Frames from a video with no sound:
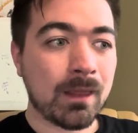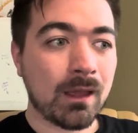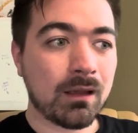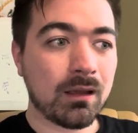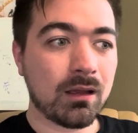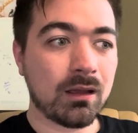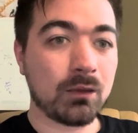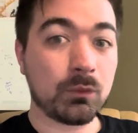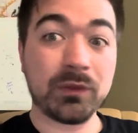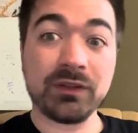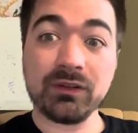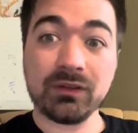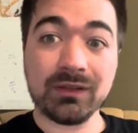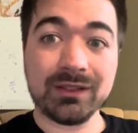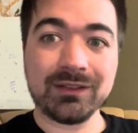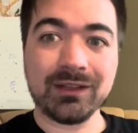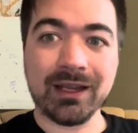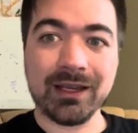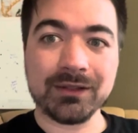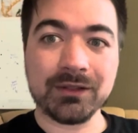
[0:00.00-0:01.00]
uh, recently
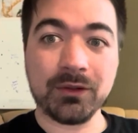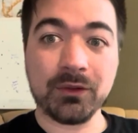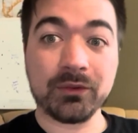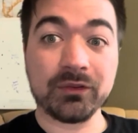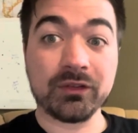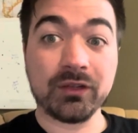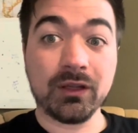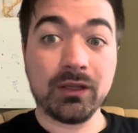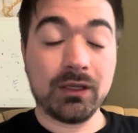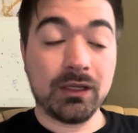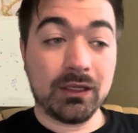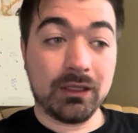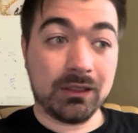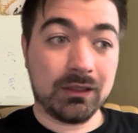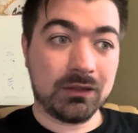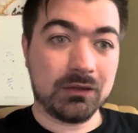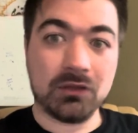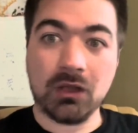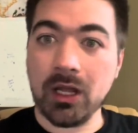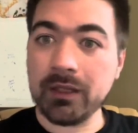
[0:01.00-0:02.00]
diagnosed
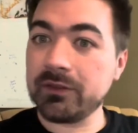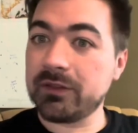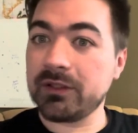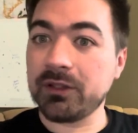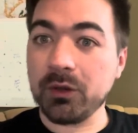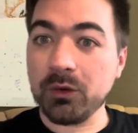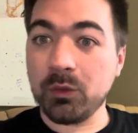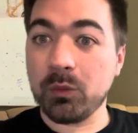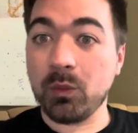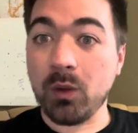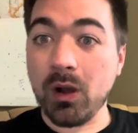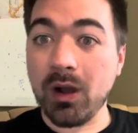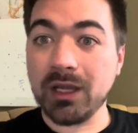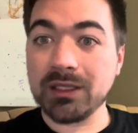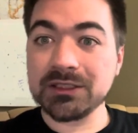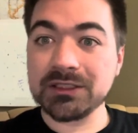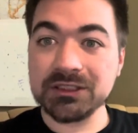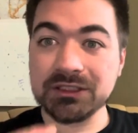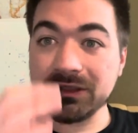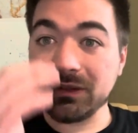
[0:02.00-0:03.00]
not to go
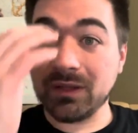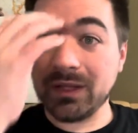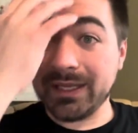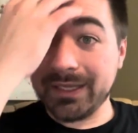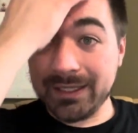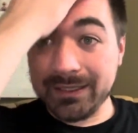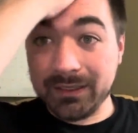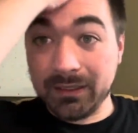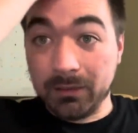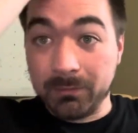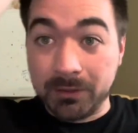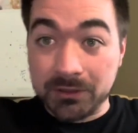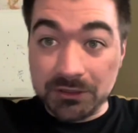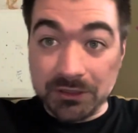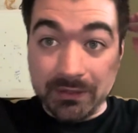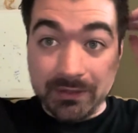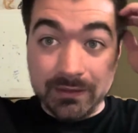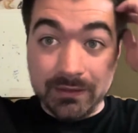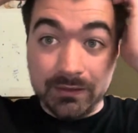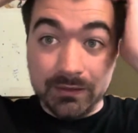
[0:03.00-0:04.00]
watch like a bunch
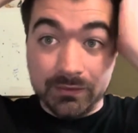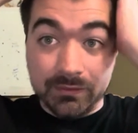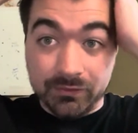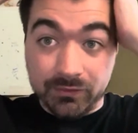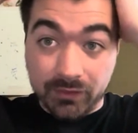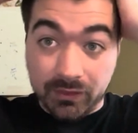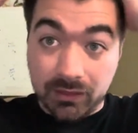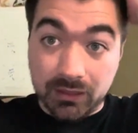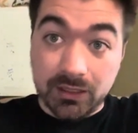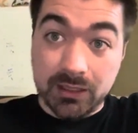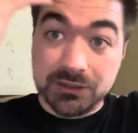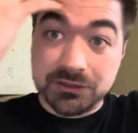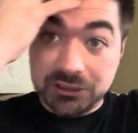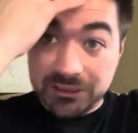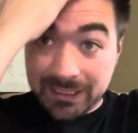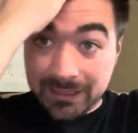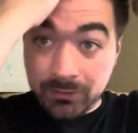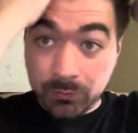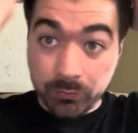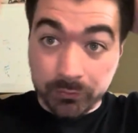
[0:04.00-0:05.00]
of these uh,
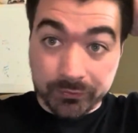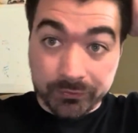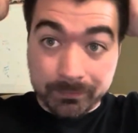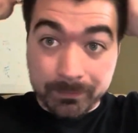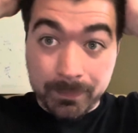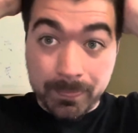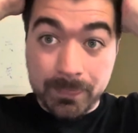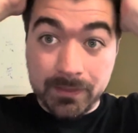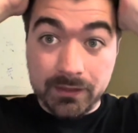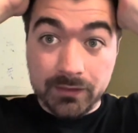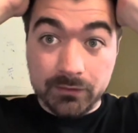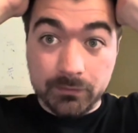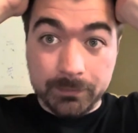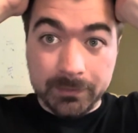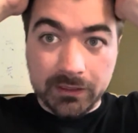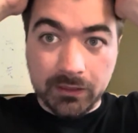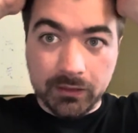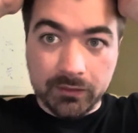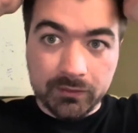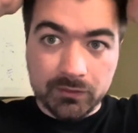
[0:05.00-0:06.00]
channels is
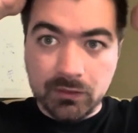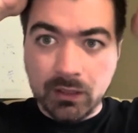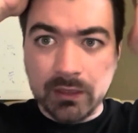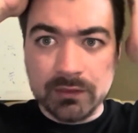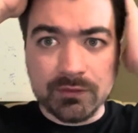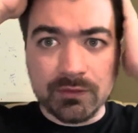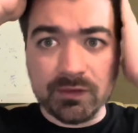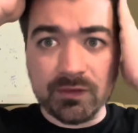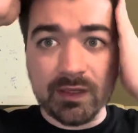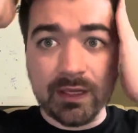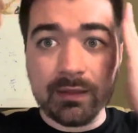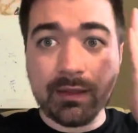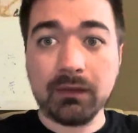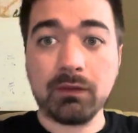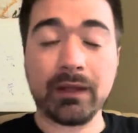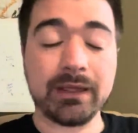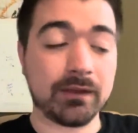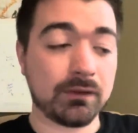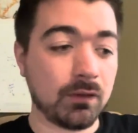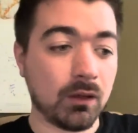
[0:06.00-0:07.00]
because not to say that
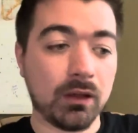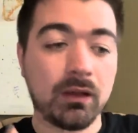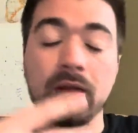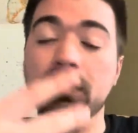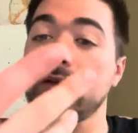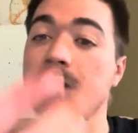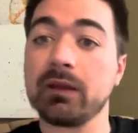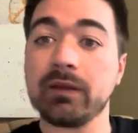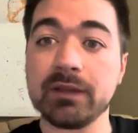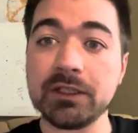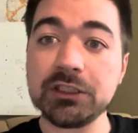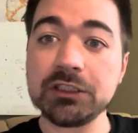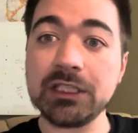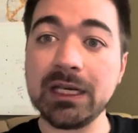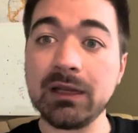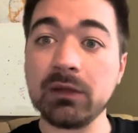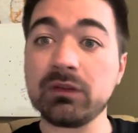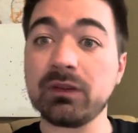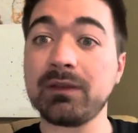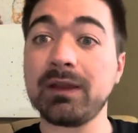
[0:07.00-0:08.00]
like not, none of these
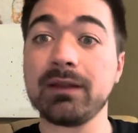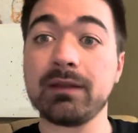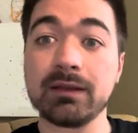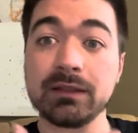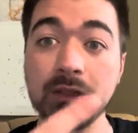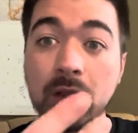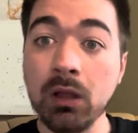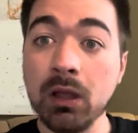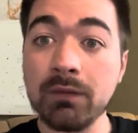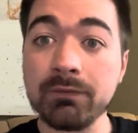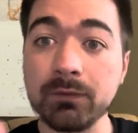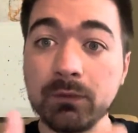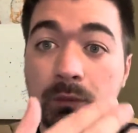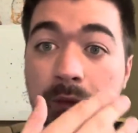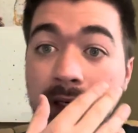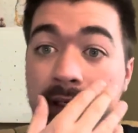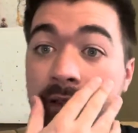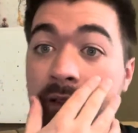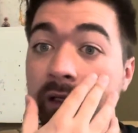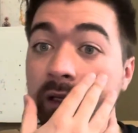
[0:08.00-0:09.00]
channels have anything to offer,
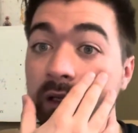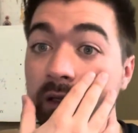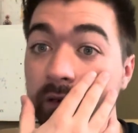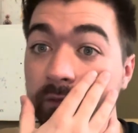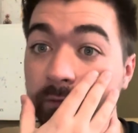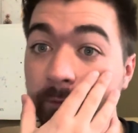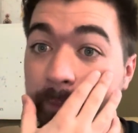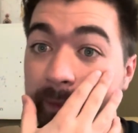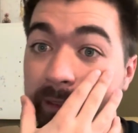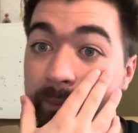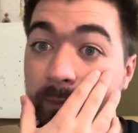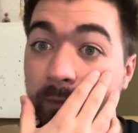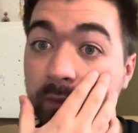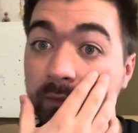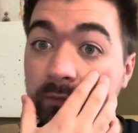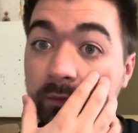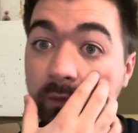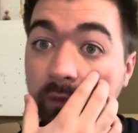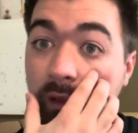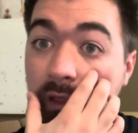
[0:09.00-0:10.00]
right? For people,
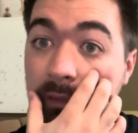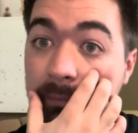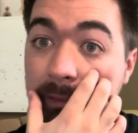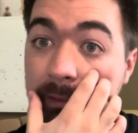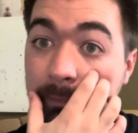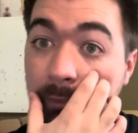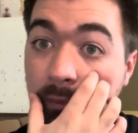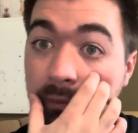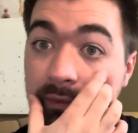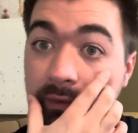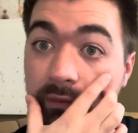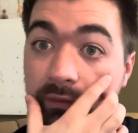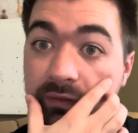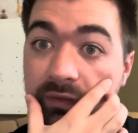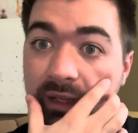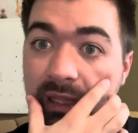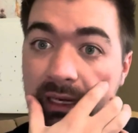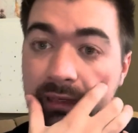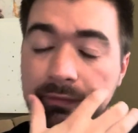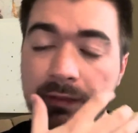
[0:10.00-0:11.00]
for a lot of people on the other
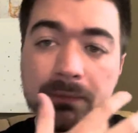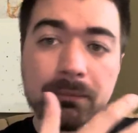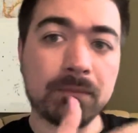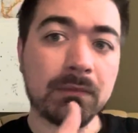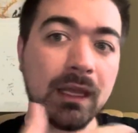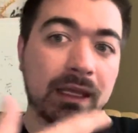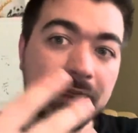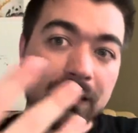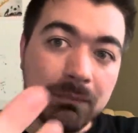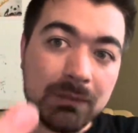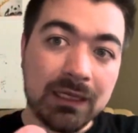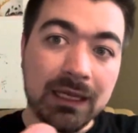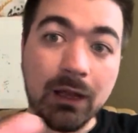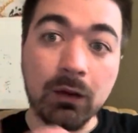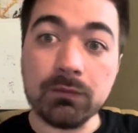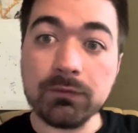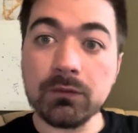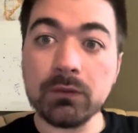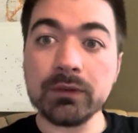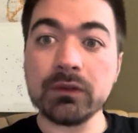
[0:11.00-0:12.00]
side of it, that can be
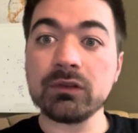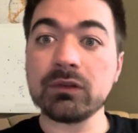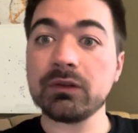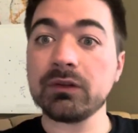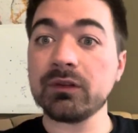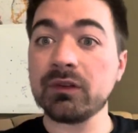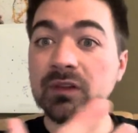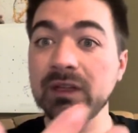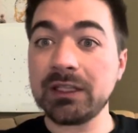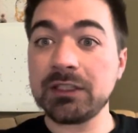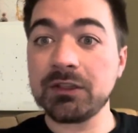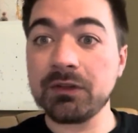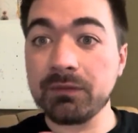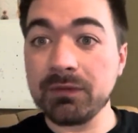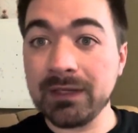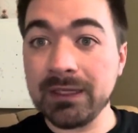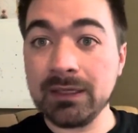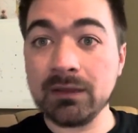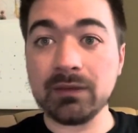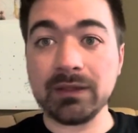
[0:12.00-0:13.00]
helpful in certain stages of
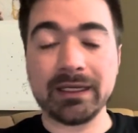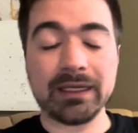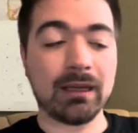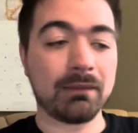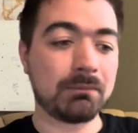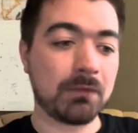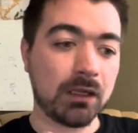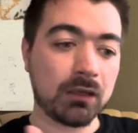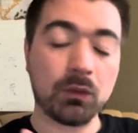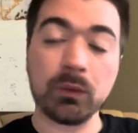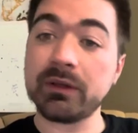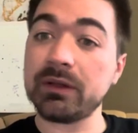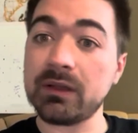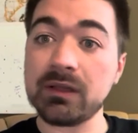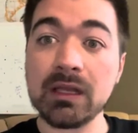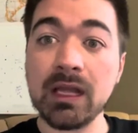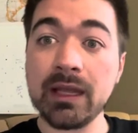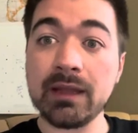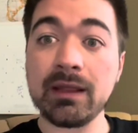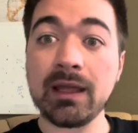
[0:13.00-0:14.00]
healing. I'm not going to
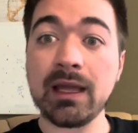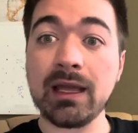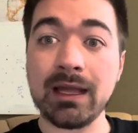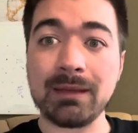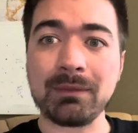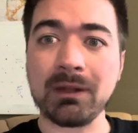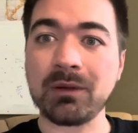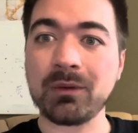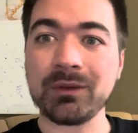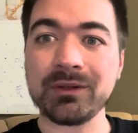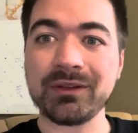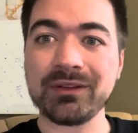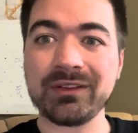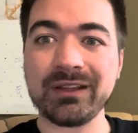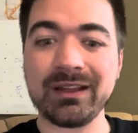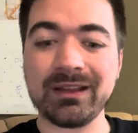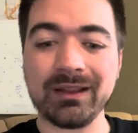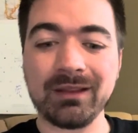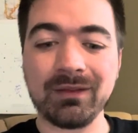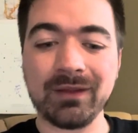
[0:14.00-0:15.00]
deny that. I'm not going to
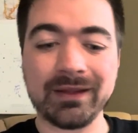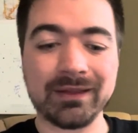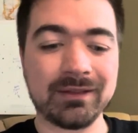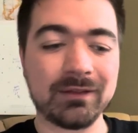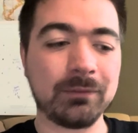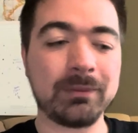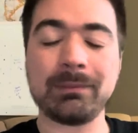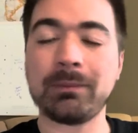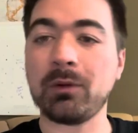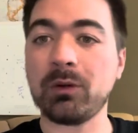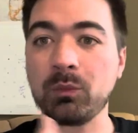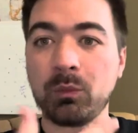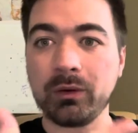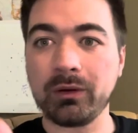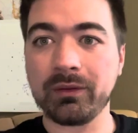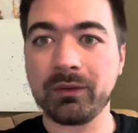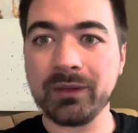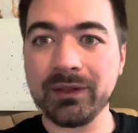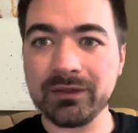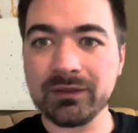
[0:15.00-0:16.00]
say that like these people are
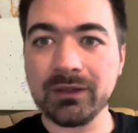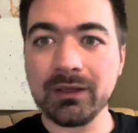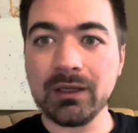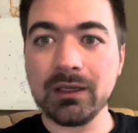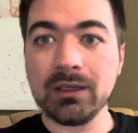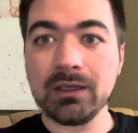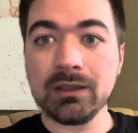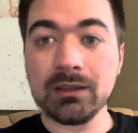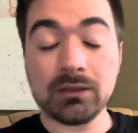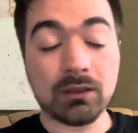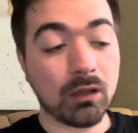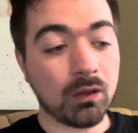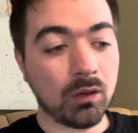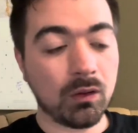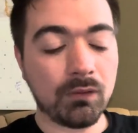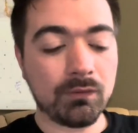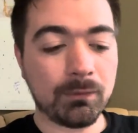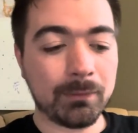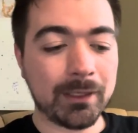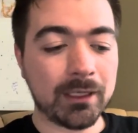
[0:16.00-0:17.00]
worthless, not
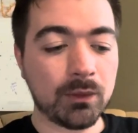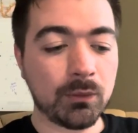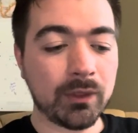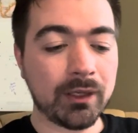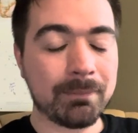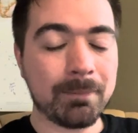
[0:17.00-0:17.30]
all of them anyway.